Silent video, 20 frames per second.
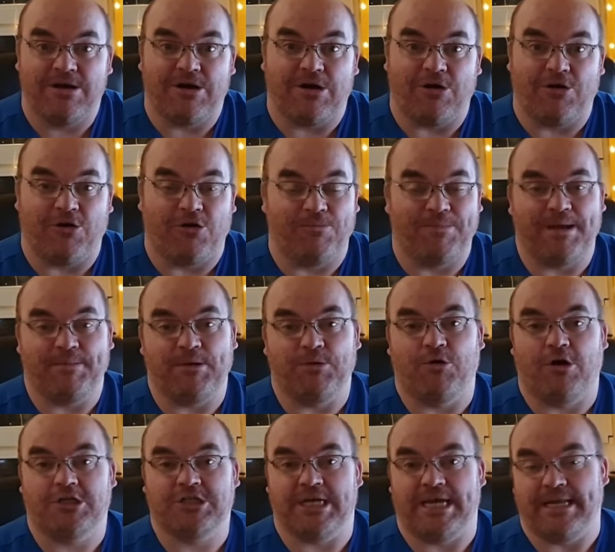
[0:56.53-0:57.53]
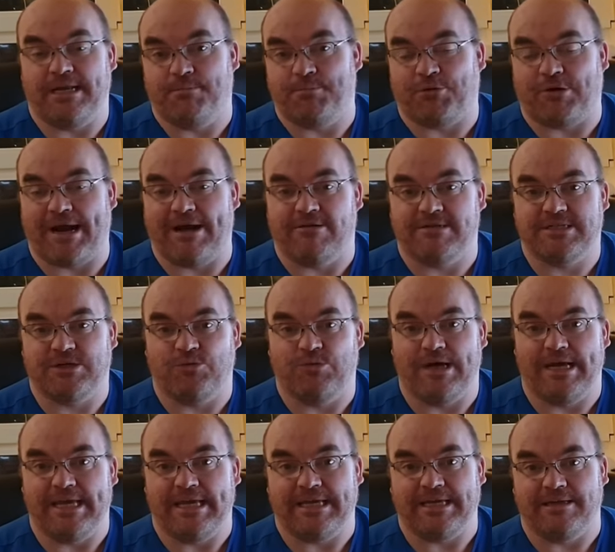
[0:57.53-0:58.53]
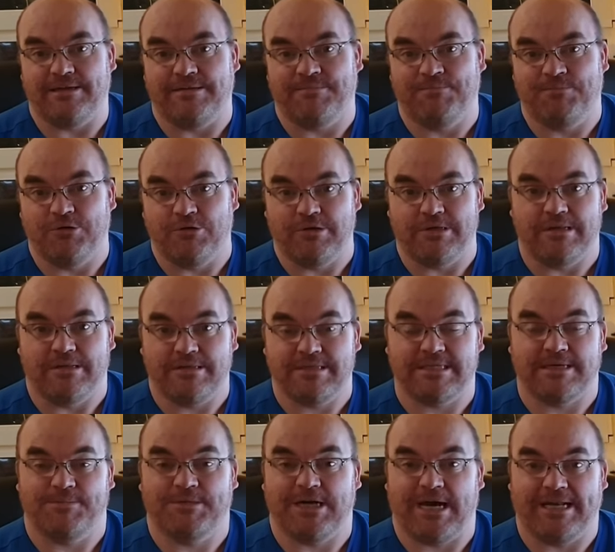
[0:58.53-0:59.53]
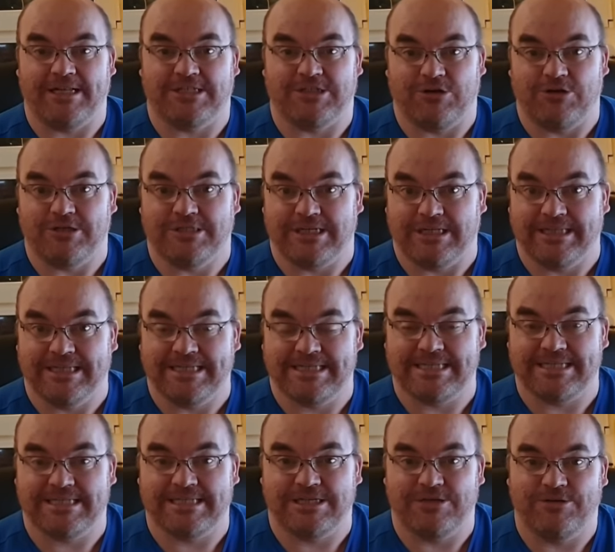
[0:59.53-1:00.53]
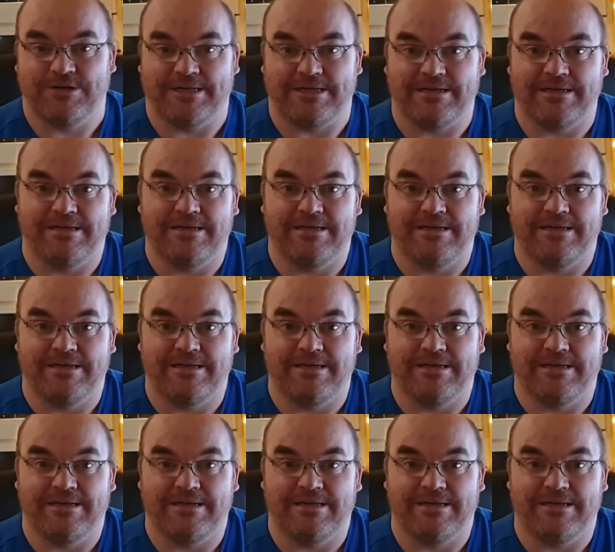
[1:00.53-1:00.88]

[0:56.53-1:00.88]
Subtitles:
or maybe watch it in a browser where you can put subtitles on to listen to it.